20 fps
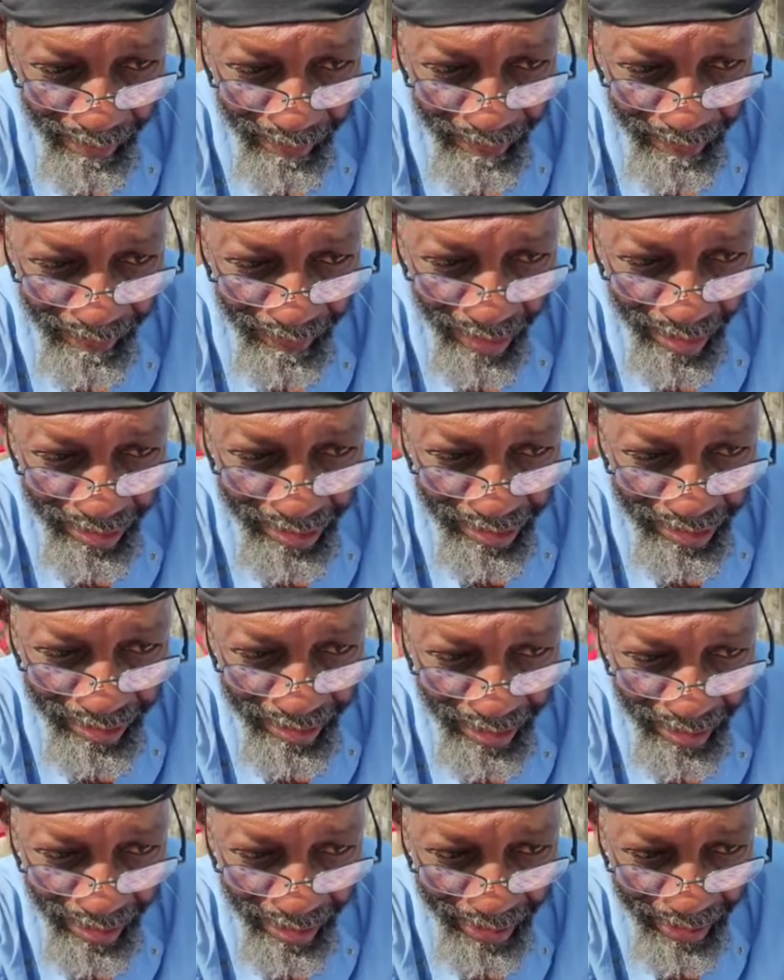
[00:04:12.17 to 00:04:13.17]
Flesh
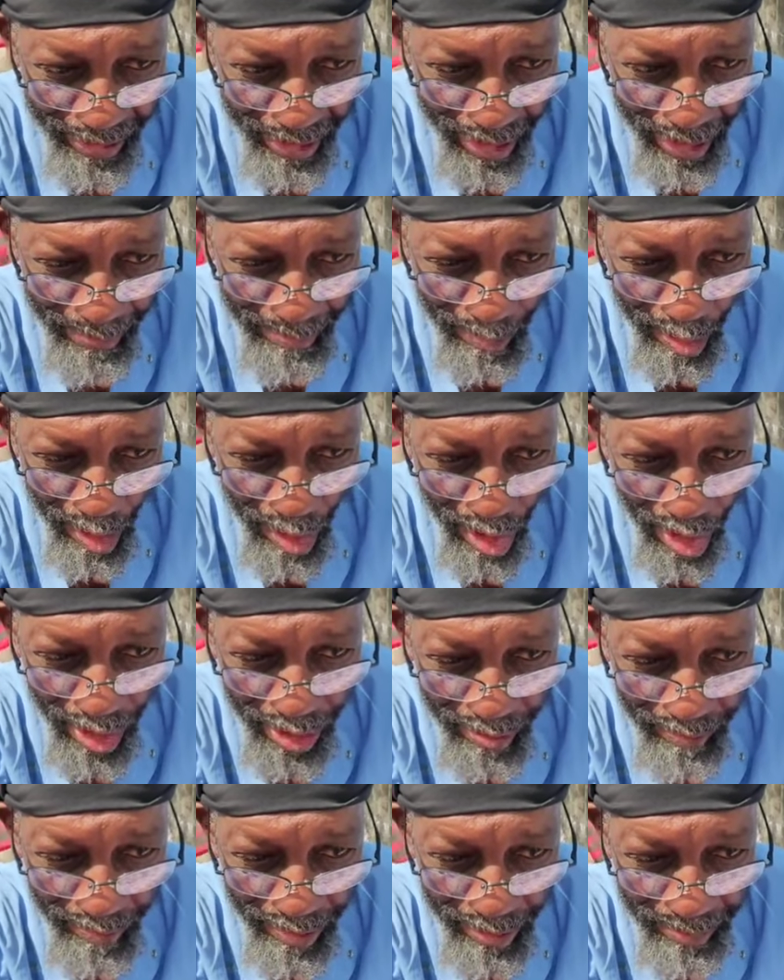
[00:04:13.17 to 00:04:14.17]
came
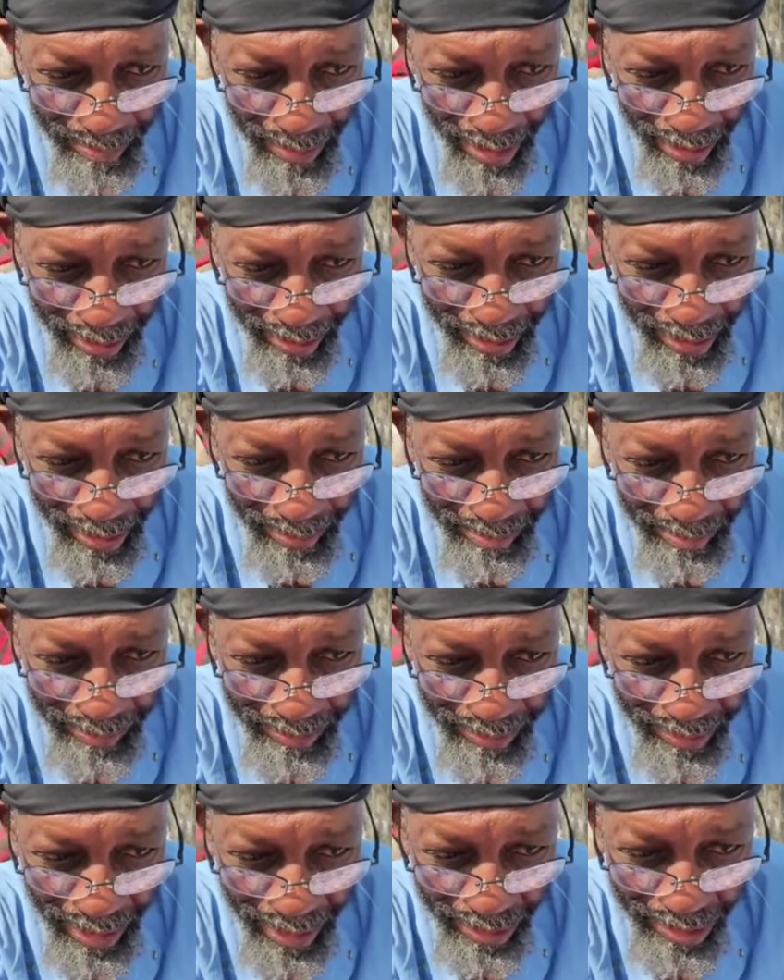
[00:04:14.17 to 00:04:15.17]
honoring my
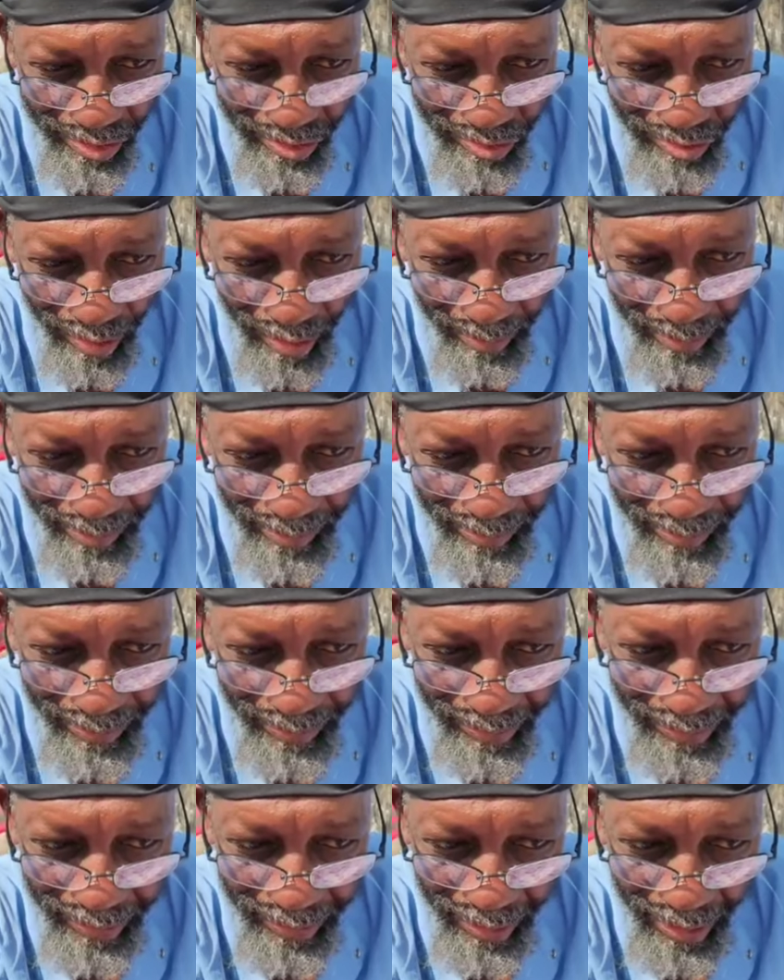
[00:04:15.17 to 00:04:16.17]
limbs as
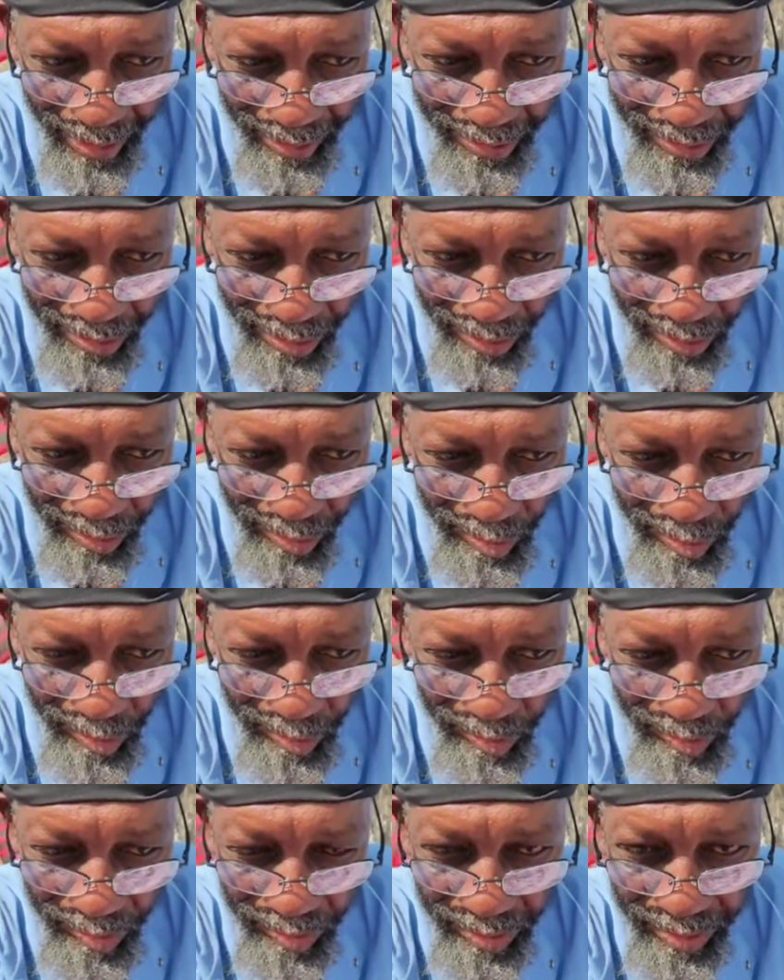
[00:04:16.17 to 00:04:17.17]
drums, as
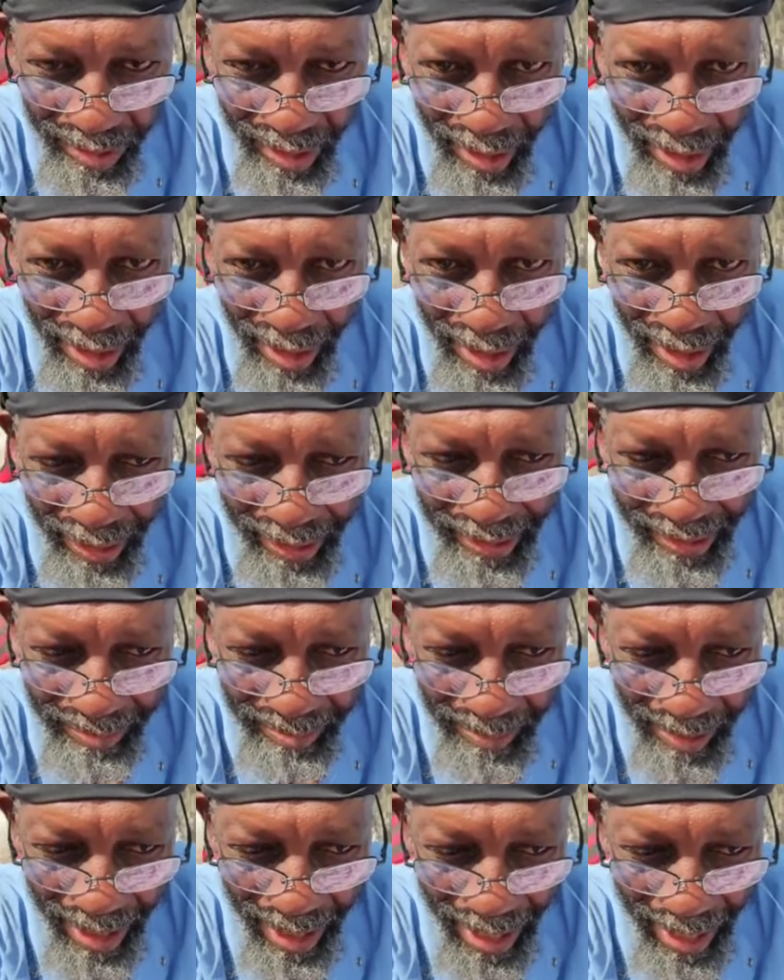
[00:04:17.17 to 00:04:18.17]
canoes, as
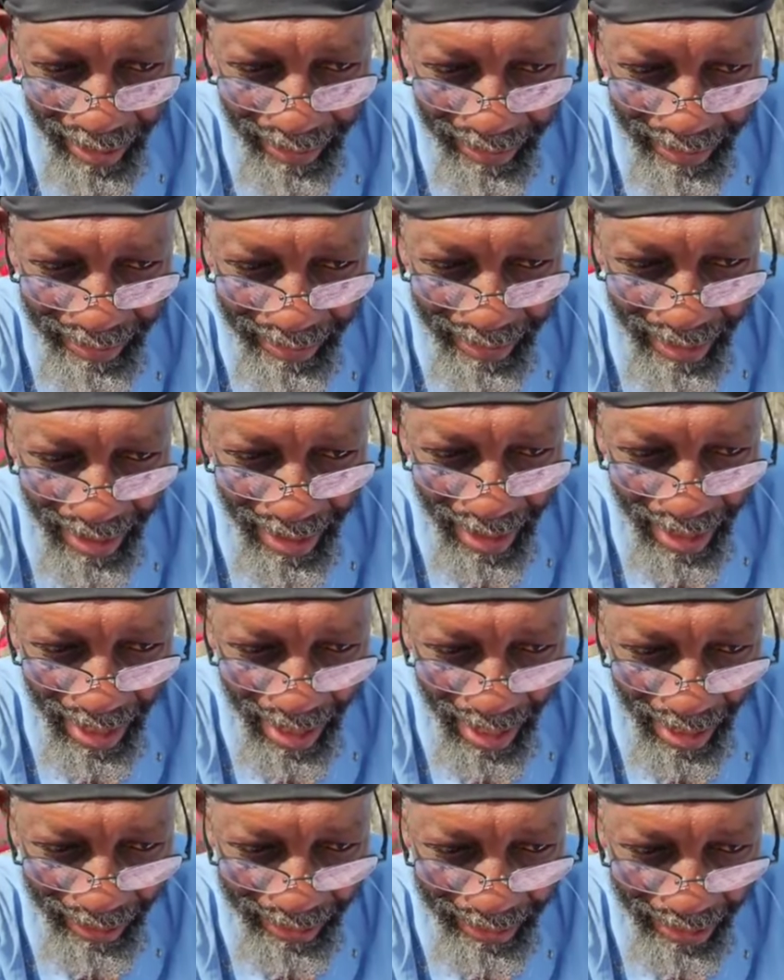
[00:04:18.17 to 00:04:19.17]
masts,
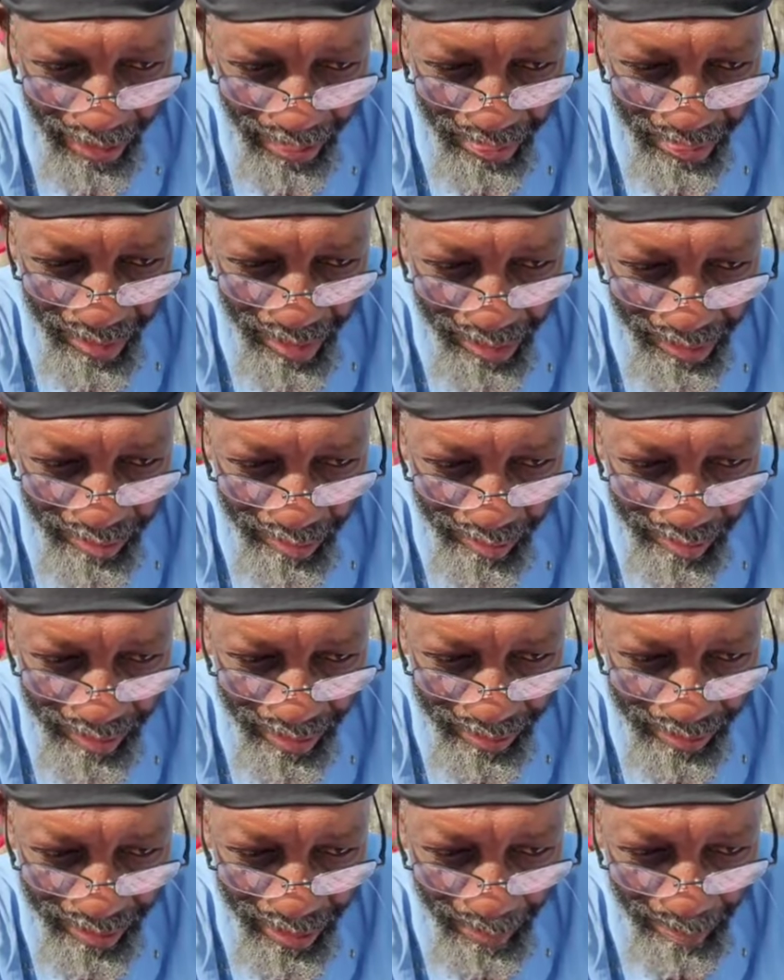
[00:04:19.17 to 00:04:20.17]
as cathedrals
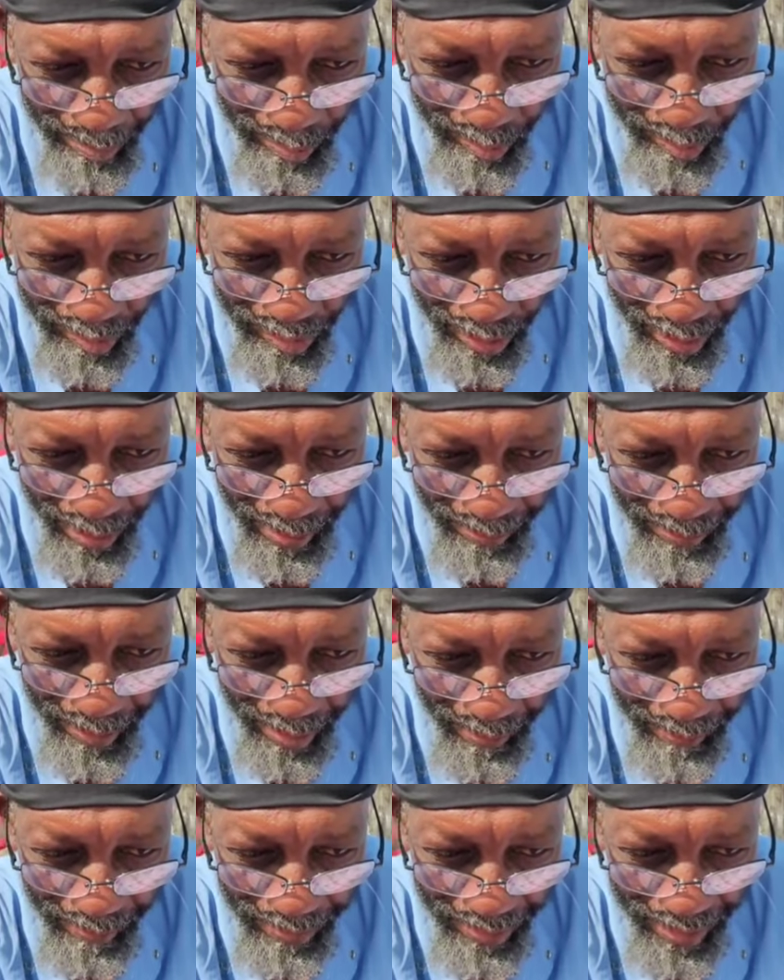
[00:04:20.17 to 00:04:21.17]
and temples
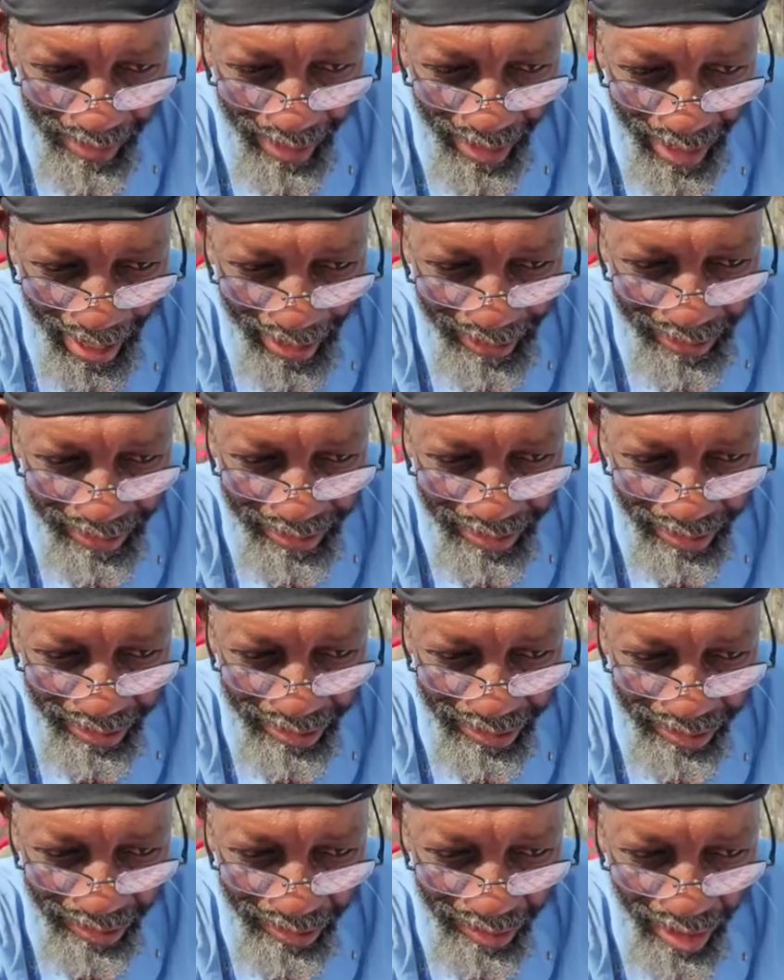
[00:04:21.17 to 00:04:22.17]
of the
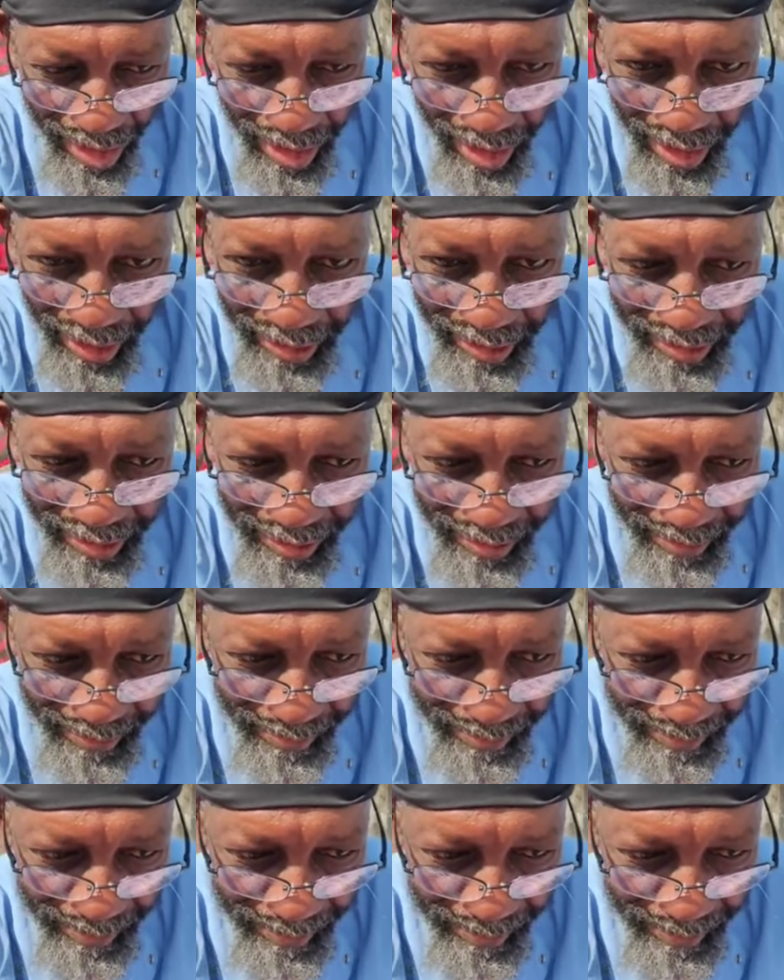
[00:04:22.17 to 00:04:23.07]
ancestor gods.